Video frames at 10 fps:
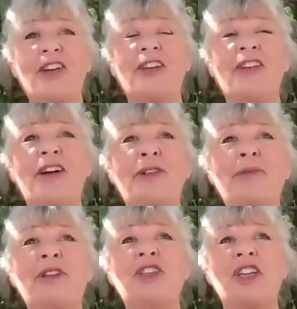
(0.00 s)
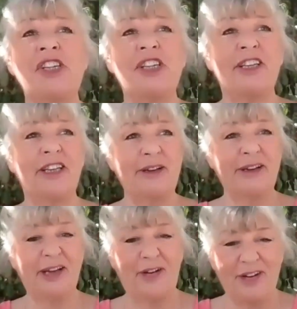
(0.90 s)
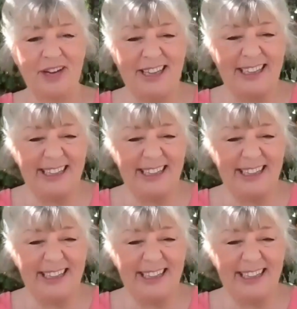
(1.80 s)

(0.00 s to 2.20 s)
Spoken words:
got your own magician going on.